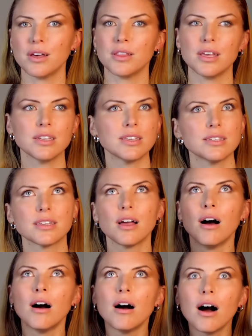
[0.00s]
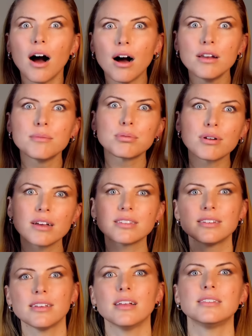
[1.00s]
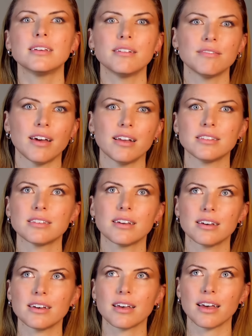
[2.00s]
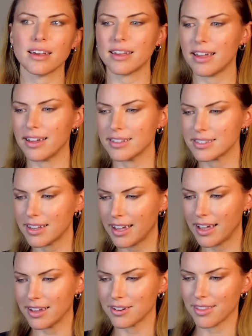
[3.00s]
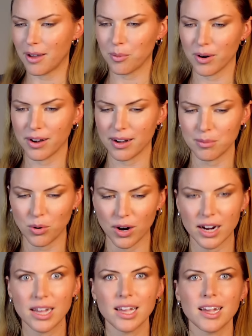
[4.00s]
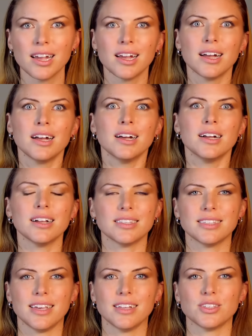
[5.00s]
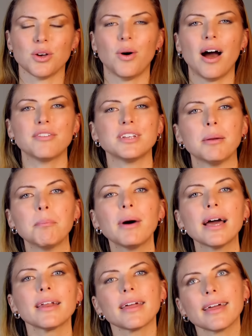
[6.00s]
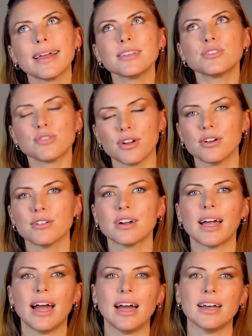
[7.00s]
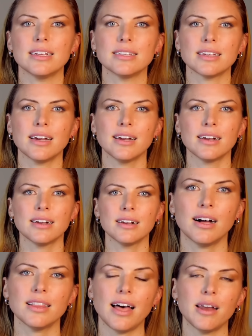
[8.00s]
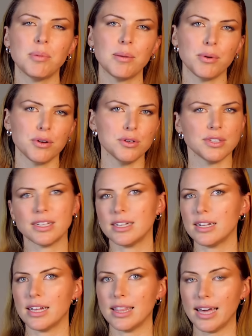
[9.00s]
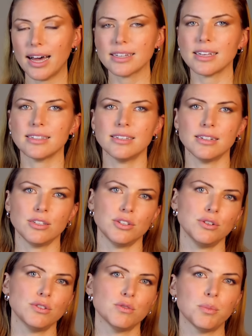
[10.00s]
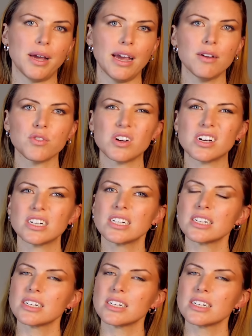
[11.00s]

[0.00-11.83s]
is an unprecedented event. Ugh, I can't handle that word anymore. It's said so often, but it is true, and a lot of people are using that as an excuse for behavior